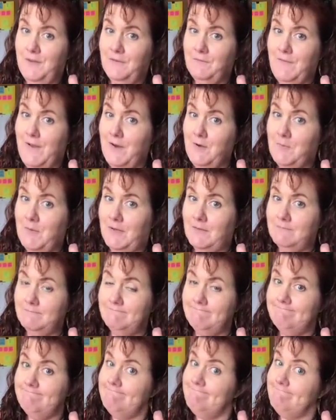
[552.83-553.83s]
environment.
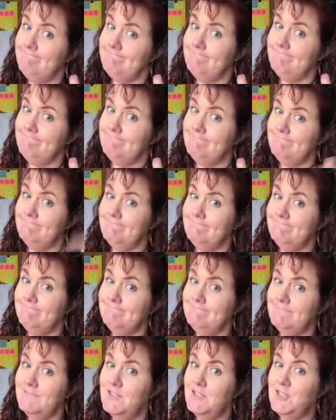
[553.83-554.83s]

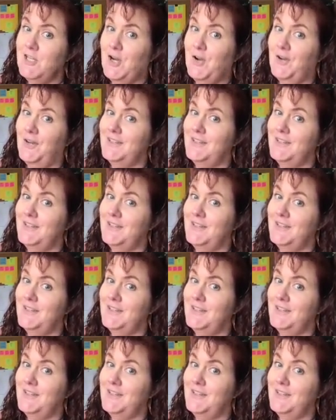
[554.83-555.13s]
Sharing